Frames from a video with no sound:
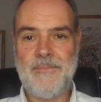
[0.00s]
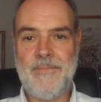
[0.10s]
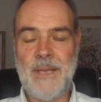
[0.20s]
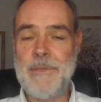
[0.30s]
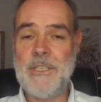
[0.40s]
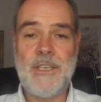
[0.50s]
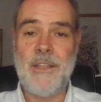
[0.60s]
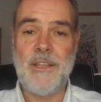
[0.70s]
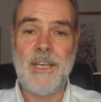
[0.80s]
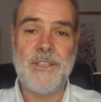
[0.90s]
Correct. It's
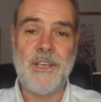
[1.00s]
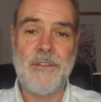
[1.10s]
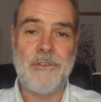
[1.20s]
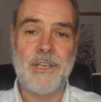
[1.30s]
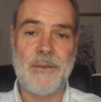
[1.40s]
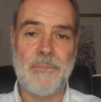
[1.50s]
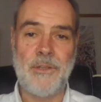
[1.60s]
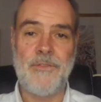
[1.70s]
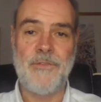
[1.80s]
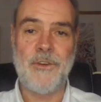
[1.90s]
another, it's another, example
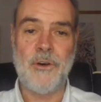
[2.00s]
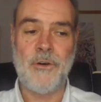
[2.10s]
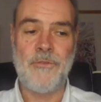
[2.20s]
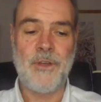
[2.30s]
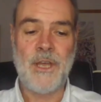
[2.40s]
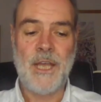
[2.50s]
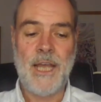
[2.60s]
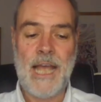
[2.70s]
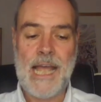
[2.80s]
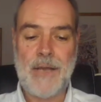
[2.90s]
of, of
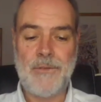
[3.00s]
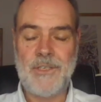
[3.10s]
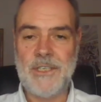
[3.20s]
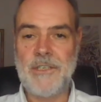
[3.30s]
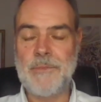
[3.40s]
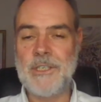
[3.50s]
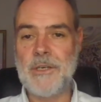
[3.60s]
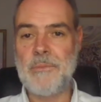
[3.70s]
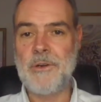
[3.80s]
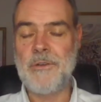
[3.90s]
how the system is so
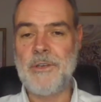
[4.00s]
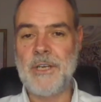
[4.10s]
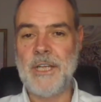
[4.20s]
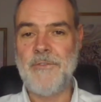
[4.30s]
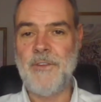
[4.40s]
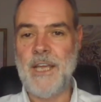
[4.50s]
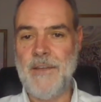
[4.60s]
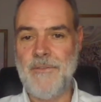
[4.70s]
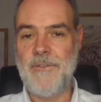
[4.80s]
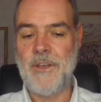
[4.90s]
broken. If,
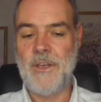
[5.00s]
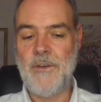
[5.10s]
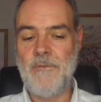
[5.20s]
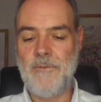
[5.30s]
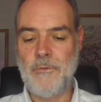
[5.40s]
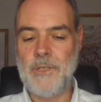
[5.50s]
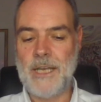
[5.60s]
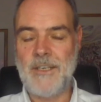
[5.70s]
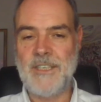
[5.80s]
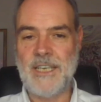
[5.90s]
if false
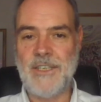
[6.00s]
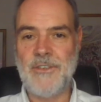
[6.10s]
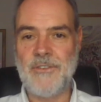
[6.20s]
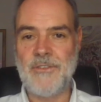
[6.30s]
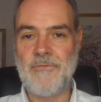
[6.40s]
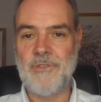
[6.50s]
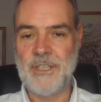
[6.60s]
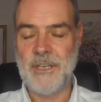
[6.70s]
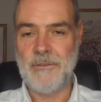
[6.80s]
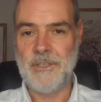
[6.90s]
accusations
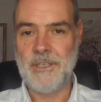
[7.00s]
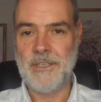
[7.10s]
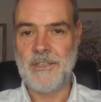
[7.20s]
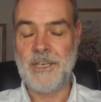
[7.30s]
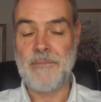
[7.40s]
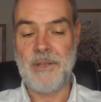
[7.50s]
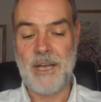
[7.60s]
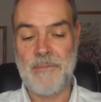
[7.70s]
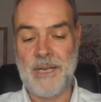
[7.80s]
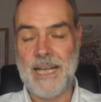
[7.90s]
resulted, and I'm,
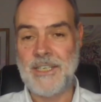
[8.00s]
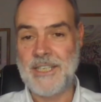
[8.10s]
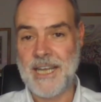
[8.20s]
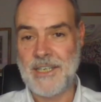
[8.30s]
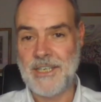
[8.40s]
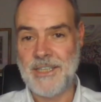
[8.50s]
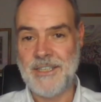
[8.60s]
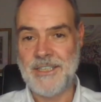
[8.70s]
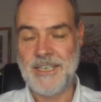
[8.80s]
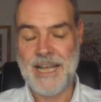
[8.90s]
I'm glad to say actually this
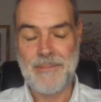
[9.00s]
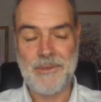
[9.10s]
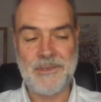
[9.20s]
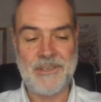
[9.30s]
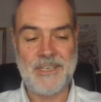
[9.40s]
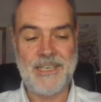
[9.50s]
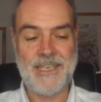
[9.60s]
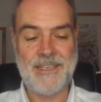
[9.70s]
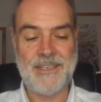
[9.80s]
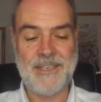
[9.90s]
did happen in